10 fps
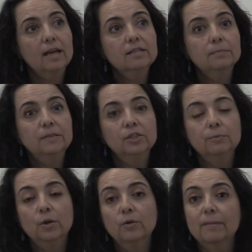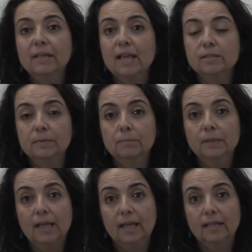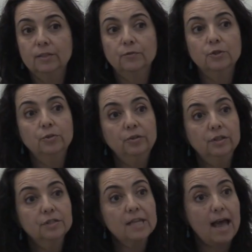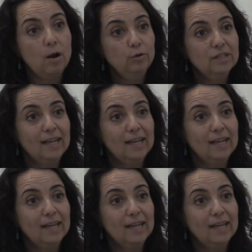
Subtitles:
exhibition programming has been planned for 2 years out.